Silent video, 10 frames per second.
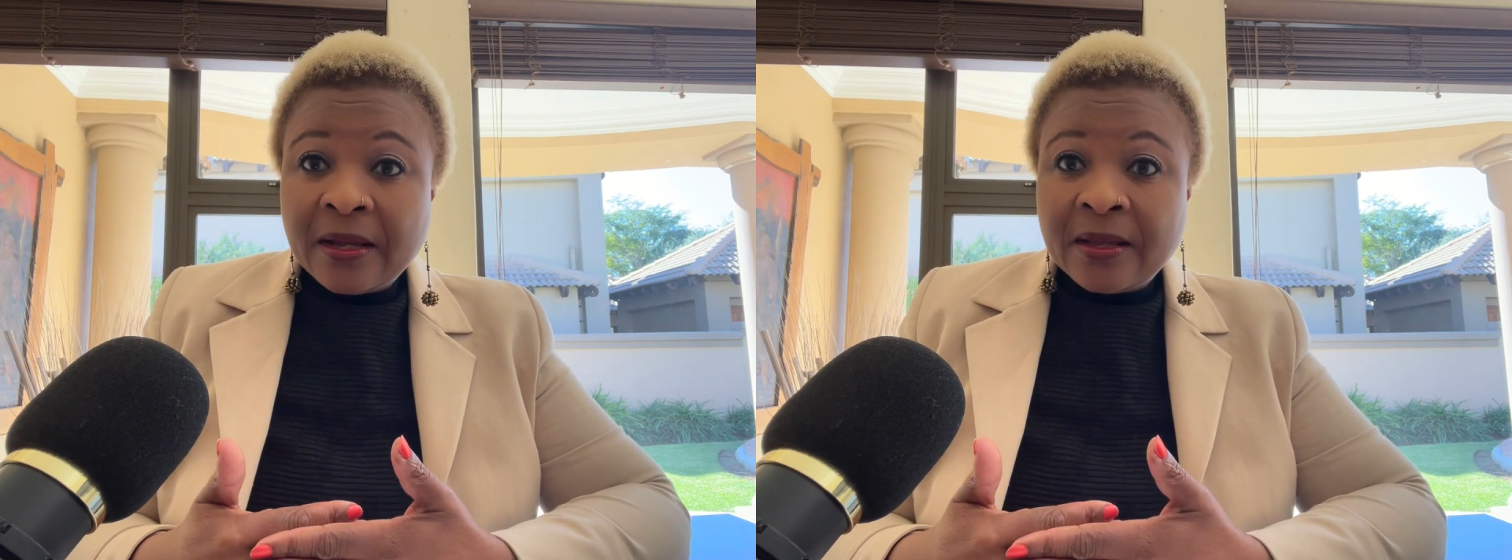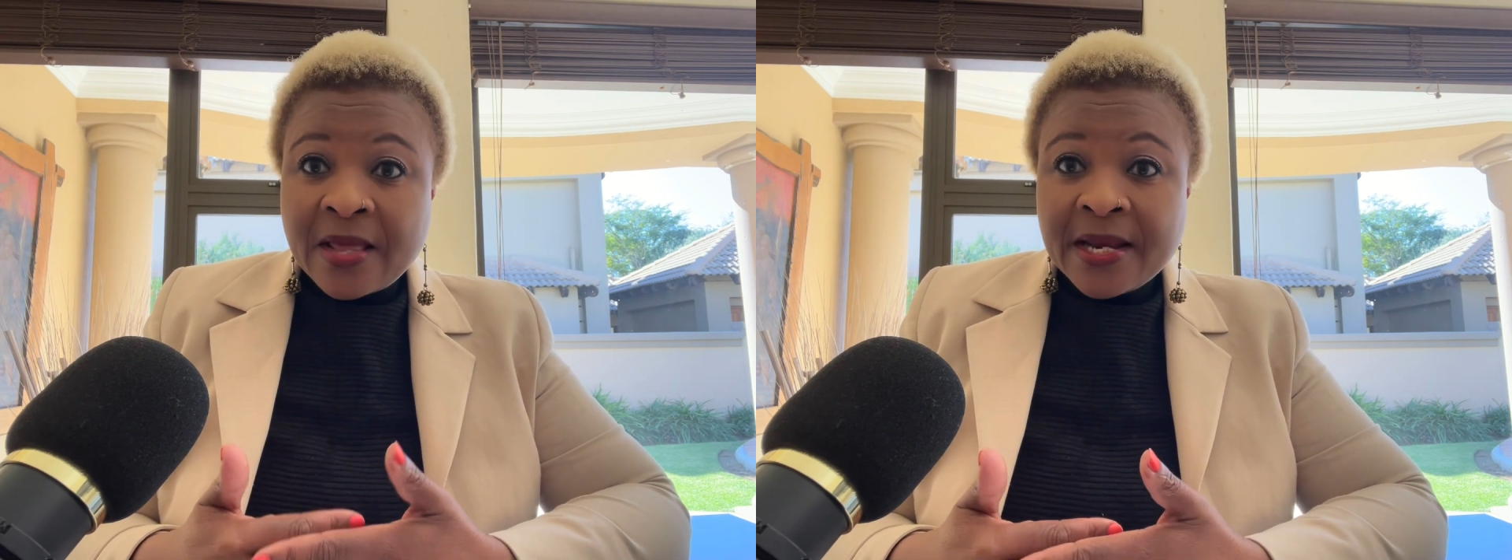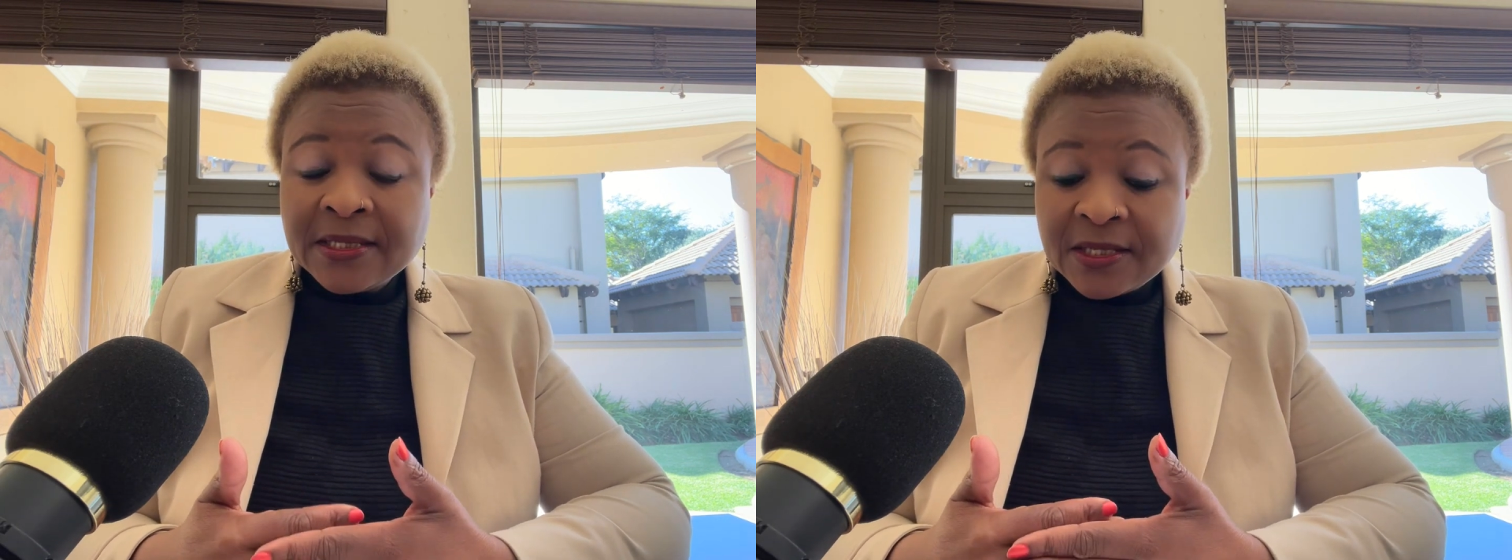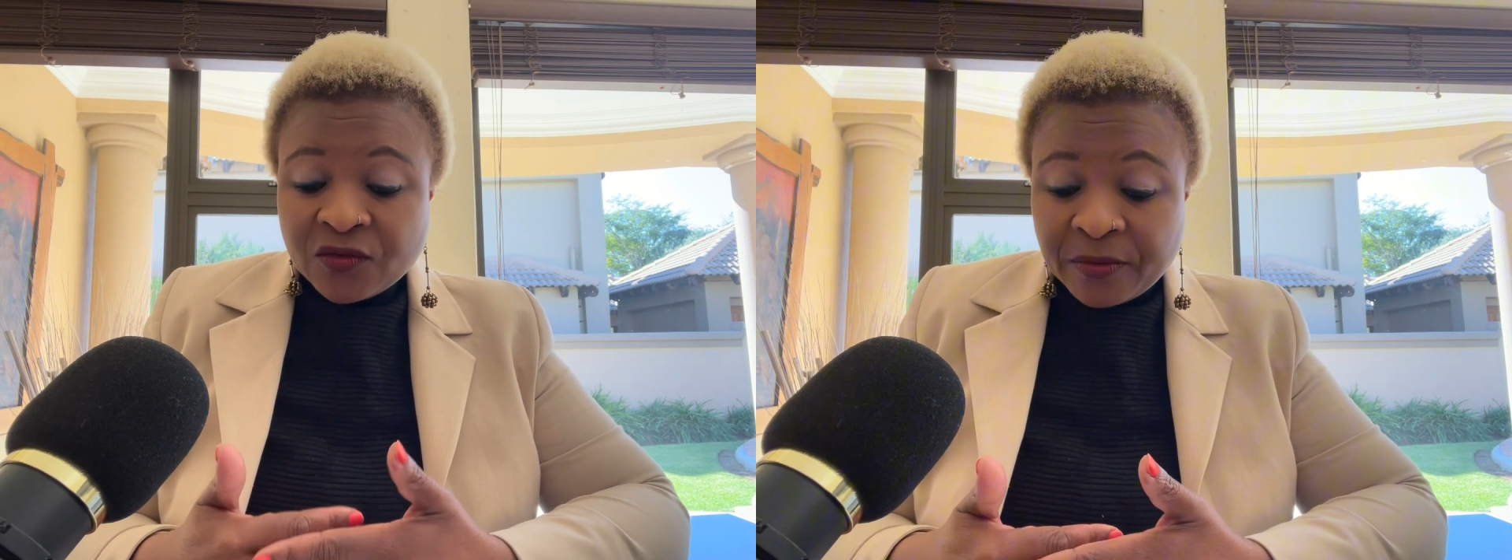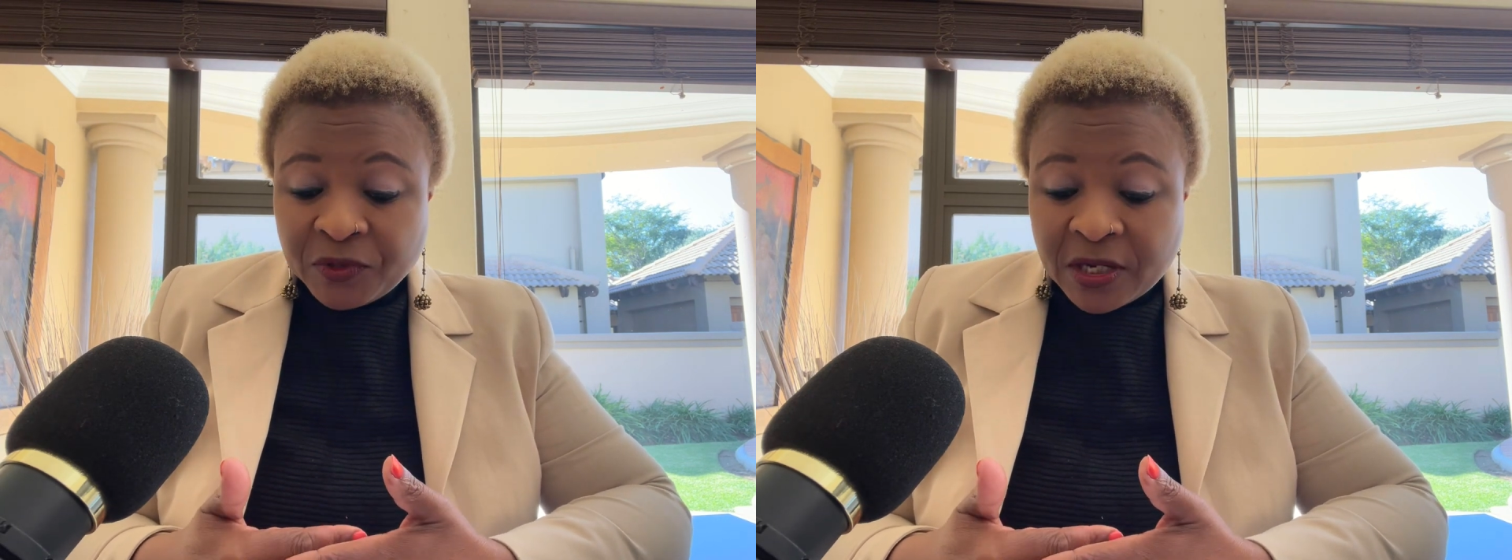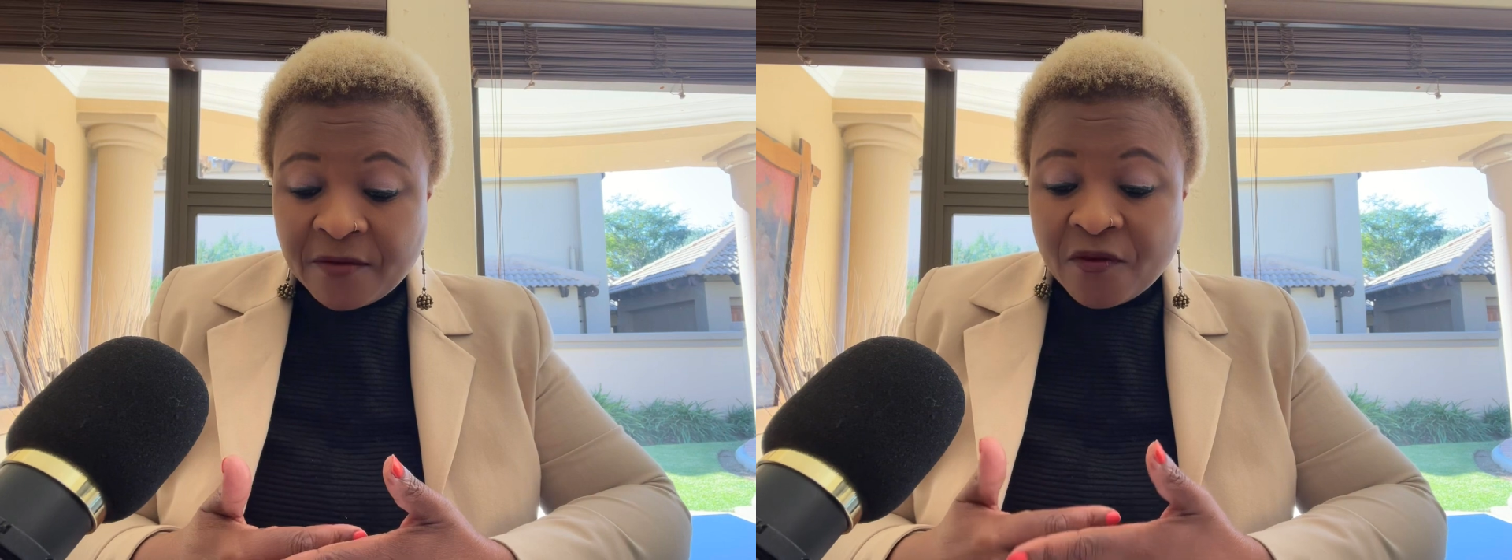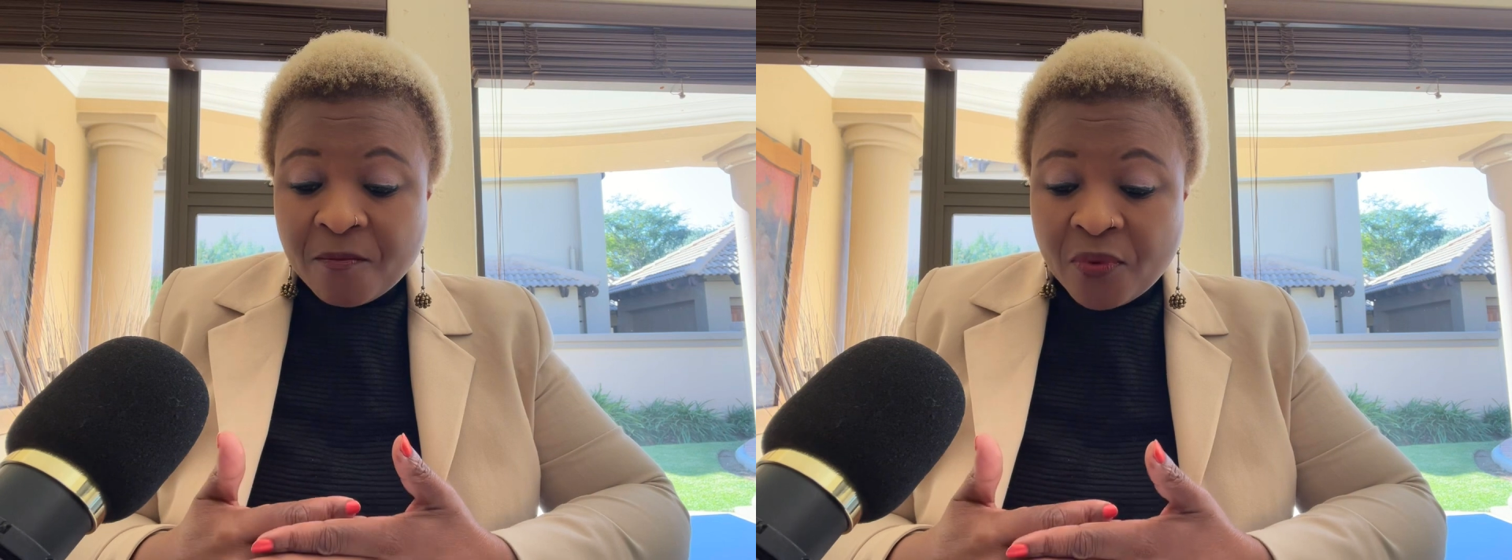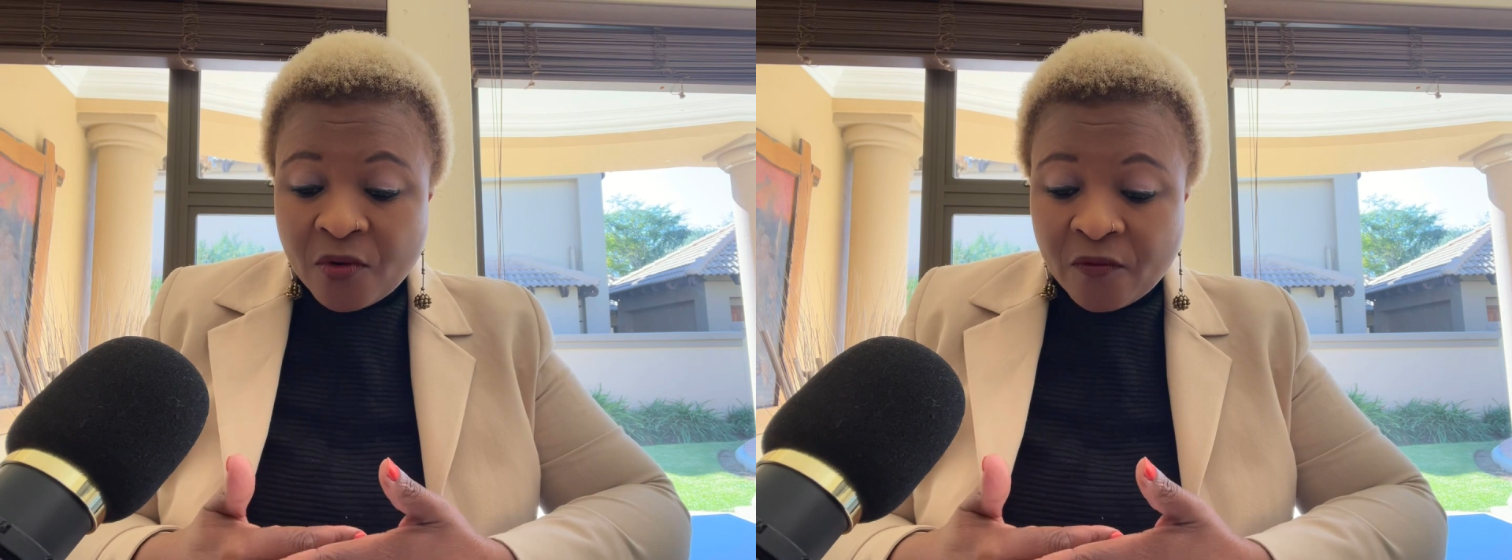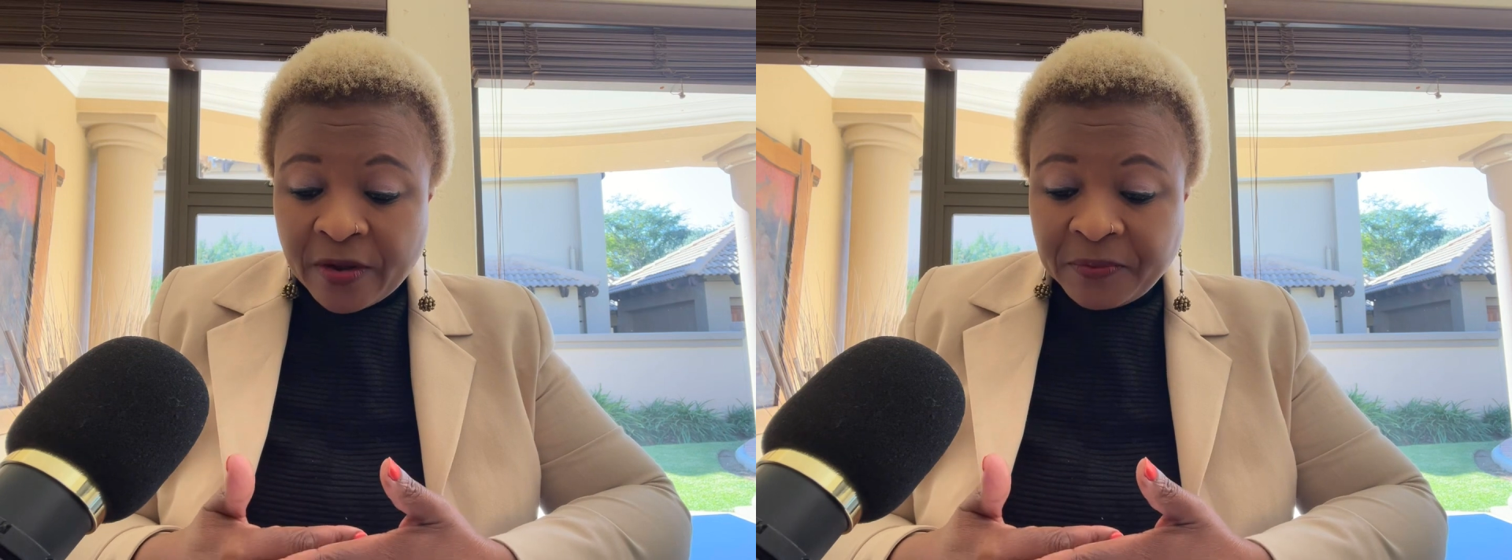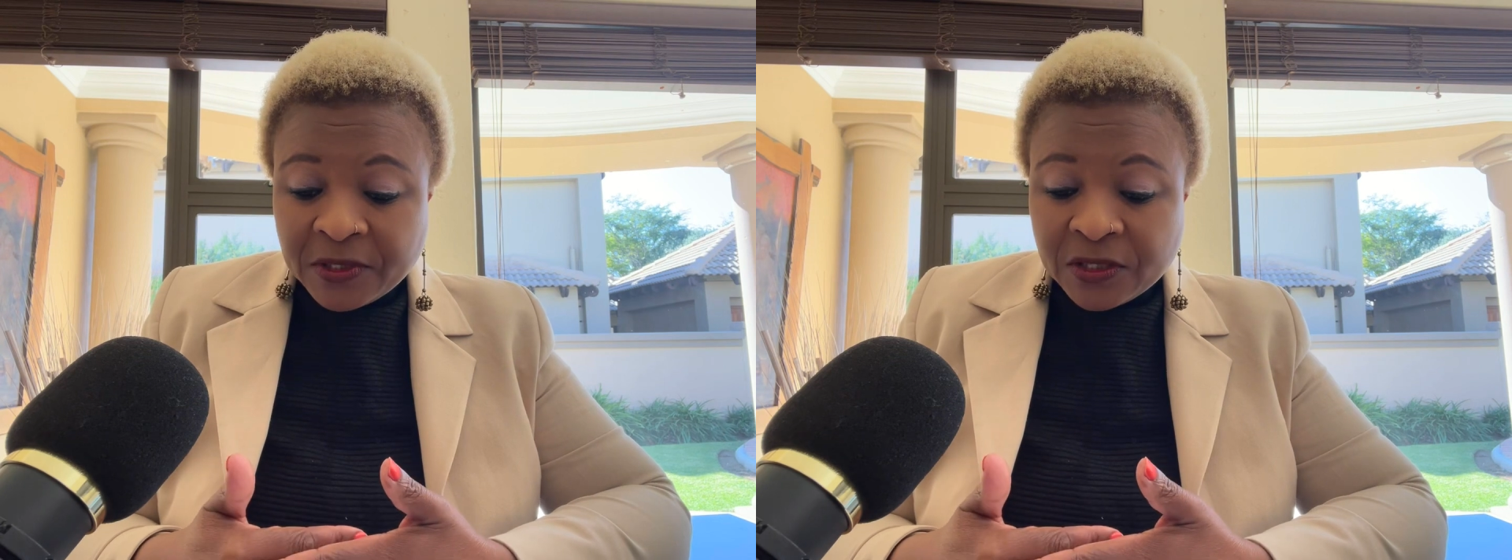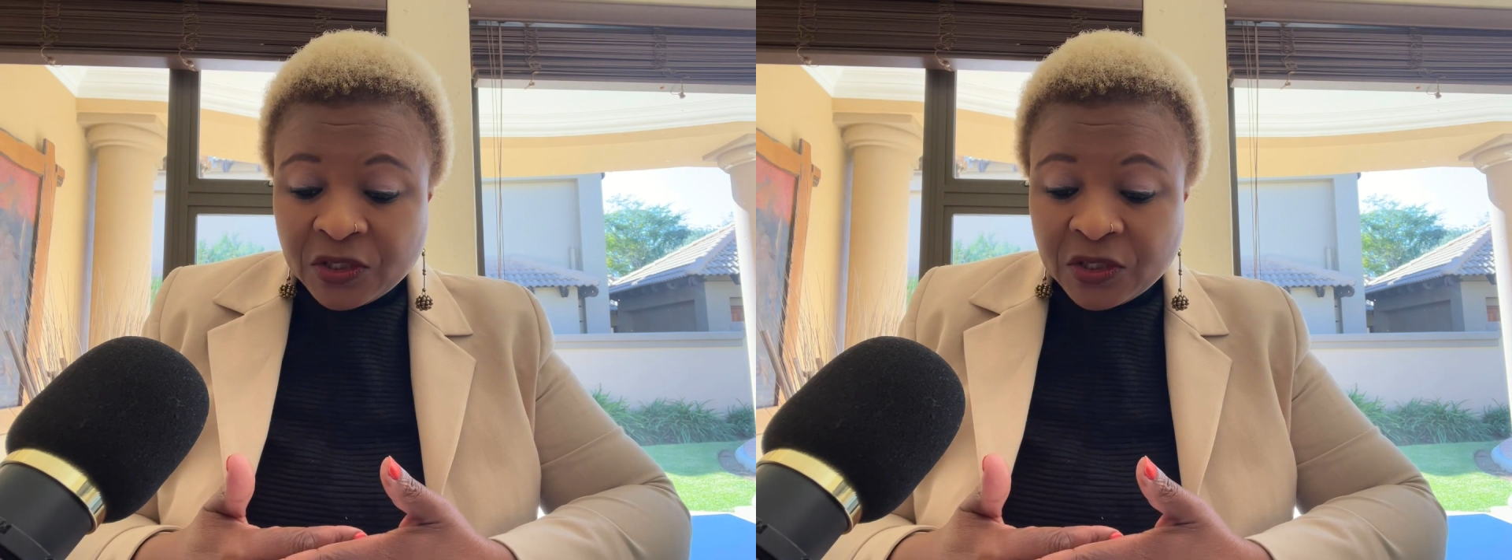That is a scripture from Proverbs